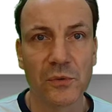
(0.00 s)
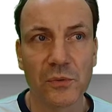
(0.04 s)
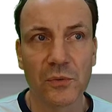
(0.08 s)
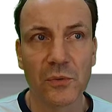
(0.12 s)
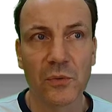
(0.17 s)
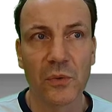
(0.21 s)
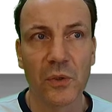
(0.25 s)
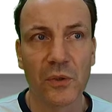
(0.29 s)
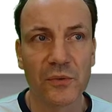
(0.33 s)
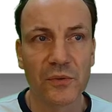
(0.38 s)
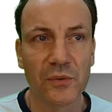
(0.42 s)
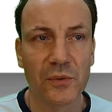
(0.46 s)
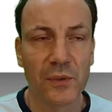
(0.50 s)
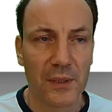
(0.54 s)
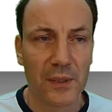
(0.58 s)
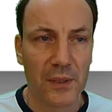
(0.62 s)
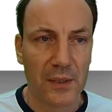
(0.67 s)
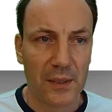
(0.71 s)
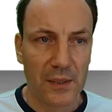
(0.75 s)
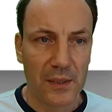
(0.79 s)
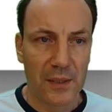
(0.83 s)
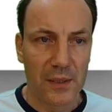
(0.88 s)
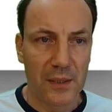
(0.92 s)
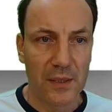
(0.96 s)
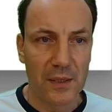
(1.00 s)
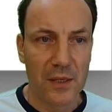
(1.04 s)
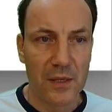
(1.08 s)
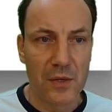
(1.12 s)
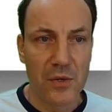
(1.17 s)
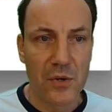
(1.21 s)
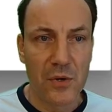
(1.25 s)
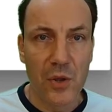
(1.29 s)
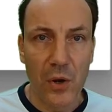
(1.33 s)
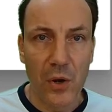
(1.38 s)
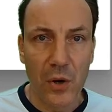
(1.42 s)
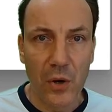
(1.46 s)
not
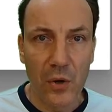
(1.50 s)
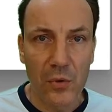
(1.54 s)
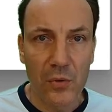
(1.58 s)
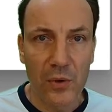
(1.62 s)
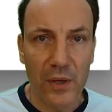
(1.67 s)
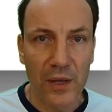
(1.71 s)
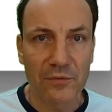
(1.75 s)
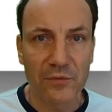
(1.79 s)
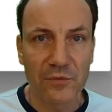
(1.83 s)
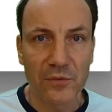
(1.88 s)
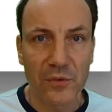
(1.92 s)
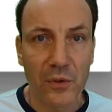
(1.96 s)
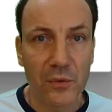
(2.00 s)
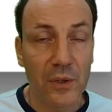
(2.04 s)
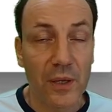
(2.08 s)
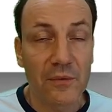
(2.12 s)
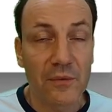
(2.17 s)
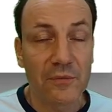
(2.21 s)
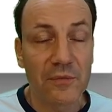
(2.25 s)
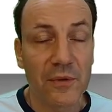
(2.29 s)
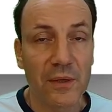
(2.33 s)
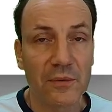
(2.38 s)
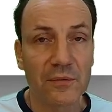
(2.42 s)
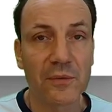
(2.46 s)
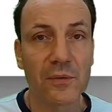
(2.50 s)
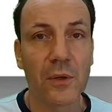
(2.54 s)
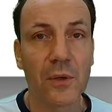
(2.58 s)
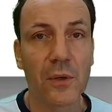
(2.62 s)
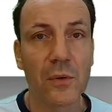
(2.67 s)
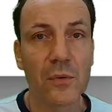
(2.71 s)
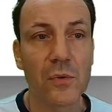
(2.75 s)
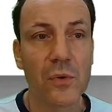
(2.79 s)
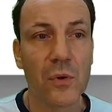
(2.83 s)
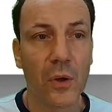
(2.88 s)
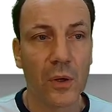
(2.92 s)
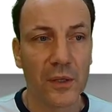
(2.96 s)
have no
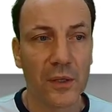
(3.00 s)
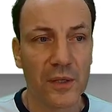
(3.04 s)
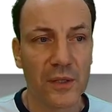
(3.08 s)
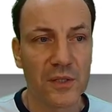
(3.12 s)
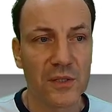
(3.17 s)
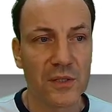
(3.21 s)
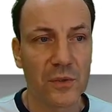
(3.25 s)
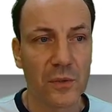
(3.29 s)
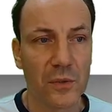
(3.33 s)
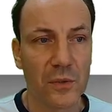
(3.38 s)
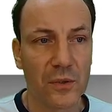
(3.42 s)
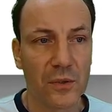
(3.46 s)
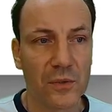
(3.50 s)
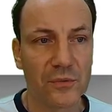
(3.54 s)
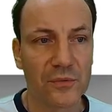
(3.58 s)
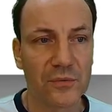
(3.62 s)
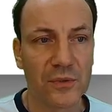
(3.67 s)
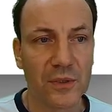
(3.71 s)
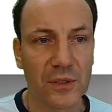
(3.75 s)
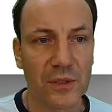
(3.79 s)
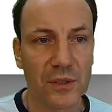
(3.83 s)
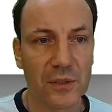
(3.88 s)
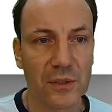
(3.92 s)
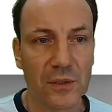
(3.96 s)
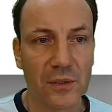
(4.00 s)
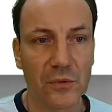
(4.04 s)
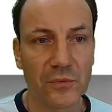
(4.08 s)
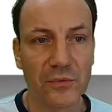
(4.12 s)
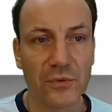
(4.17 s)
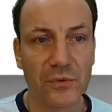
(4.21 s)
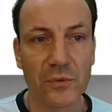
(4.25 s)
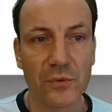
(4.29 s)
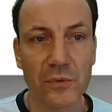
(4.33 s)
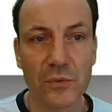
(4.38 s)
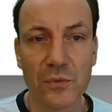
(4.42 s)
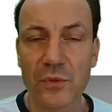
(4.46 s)
knowledge of
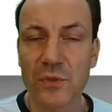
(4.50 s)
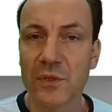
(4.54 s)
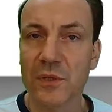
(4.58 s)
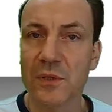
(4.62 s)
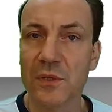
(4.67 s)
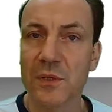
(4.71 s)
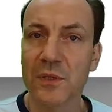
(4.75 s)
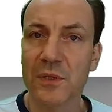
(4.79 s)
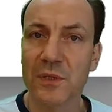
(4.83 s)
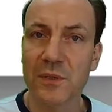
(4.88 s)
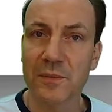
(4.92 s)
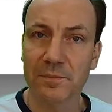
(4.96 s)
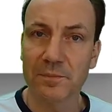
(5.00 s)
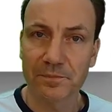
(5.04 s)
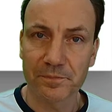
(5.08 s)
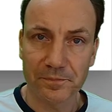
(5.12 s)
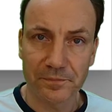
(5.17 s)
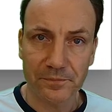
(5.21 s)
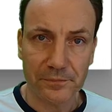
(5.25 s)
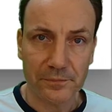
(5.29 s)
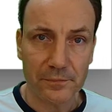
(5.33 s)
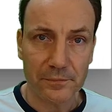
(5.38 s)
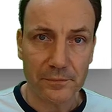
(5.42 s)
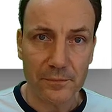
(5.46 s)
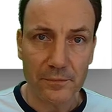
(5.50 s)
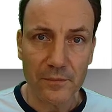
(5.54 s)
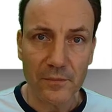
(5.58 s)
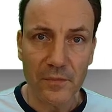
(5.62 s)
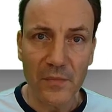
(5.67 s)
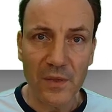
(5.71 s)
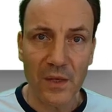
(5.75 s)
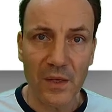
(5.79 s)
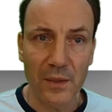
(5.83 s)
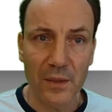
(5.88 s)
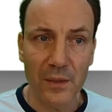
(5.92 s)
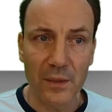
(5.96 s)
users
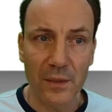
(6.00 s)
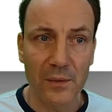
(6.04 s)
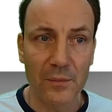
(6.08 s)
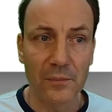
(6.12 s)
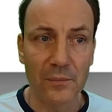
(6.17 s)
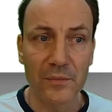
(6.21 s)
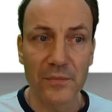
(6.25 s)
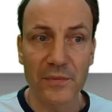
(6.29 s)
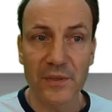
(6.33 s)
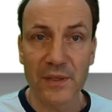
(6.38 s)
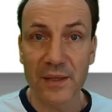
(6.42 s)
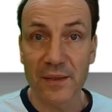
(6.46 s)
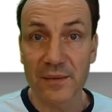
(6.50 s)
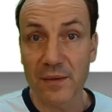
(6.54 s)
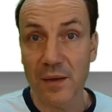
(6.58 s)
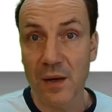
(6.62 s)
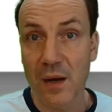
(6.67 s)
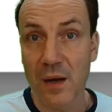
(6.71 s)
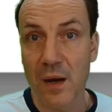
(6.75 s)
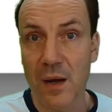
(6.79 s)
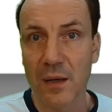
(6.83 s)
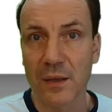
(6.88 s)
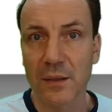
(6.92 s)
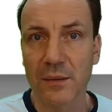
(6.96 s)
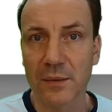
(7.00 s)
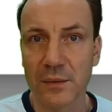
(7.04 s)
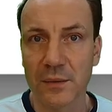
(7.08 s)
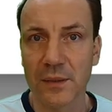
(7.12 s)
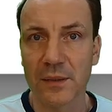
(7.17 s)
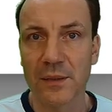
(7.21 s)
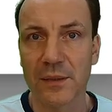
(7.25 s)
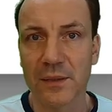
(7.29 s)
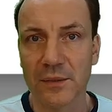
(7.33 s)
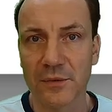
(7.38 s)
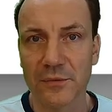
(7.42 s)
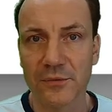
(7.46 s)
that
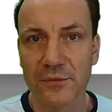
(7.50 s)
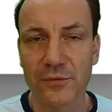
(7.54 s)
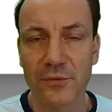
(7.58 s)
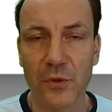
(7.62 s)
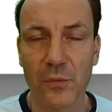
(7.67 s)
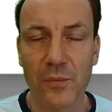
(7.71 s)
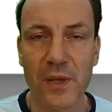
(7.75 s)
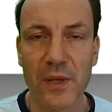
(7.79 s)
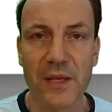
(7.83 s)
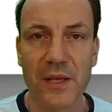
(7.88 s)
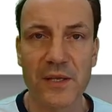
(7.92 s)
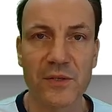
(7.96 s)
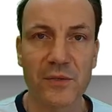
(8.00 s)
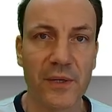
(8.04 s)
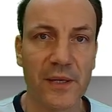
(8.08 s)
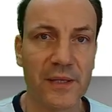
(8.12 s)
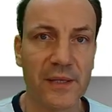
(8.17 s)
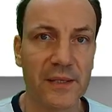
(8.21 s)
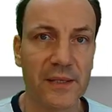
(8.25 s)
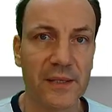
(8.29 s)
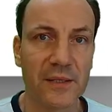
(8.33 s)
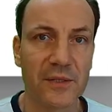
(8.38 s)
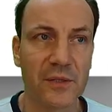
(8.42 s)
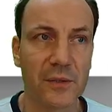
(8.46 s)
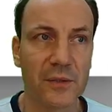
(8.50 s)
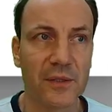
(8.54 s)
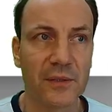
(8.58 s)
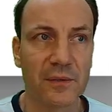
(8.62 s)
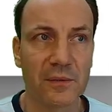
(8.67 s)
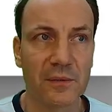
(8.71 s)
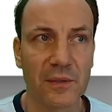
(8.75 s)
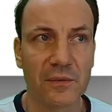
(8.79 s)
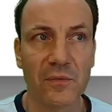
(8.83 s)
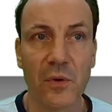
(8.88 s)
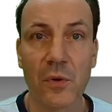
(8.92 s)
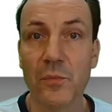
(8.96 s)
are from Azure AD, so
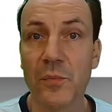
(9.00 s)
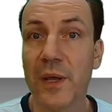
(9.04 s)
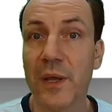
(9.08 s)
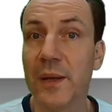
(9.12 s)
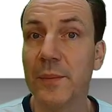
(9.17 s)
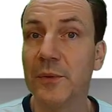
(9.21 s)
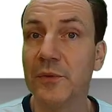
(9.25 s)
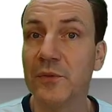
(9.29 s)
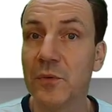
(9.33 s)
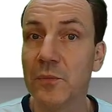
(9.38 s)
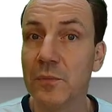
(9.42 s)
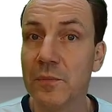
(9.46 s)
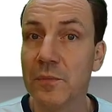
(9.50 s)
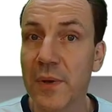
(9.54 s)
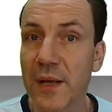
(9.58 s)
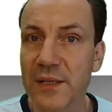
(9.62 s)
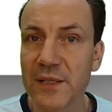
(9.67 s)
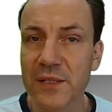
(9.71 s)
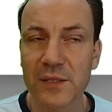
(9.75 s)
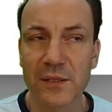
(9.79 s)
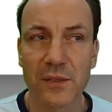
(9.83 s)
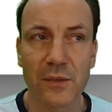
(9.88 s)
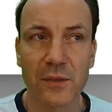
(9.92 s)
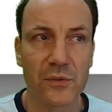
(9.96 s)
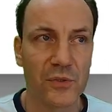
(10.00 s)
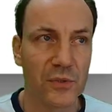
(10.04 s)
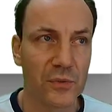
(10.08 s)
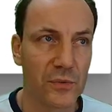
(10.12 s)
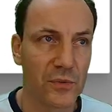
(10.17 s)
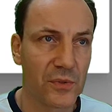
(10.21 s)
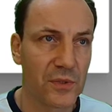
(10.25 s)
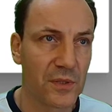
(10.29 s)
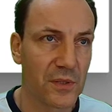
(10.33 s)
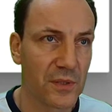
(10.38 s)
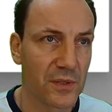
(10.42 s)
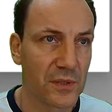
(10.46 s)
it won't be able to match those
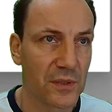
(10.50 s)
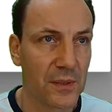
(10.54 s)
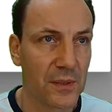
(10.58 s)
users.